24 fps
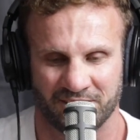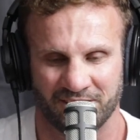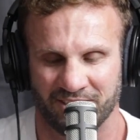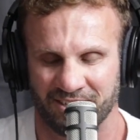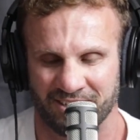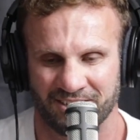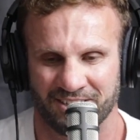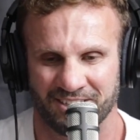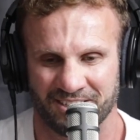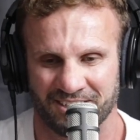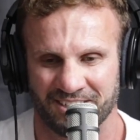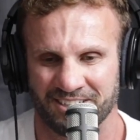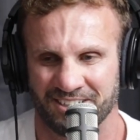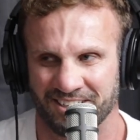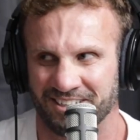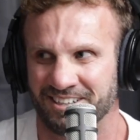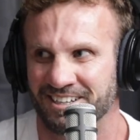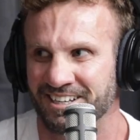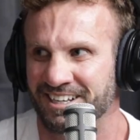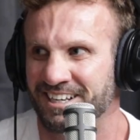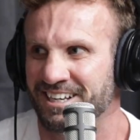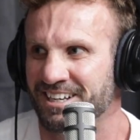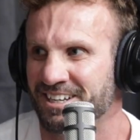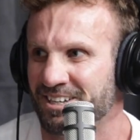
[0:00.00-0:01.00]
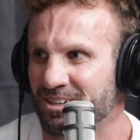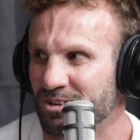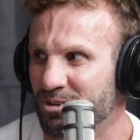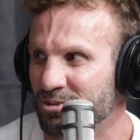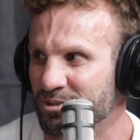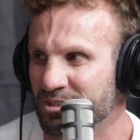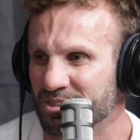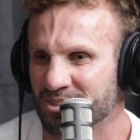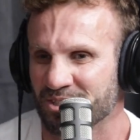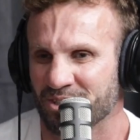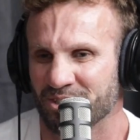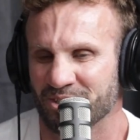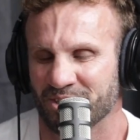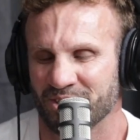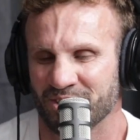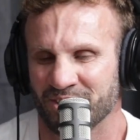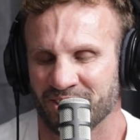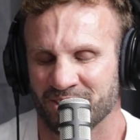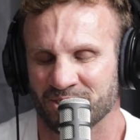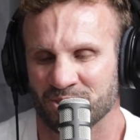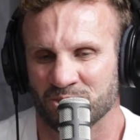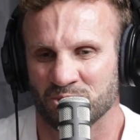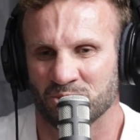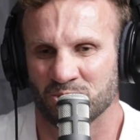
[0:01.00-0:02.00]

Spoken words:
You're the most, like, da-da-da-da-da, all these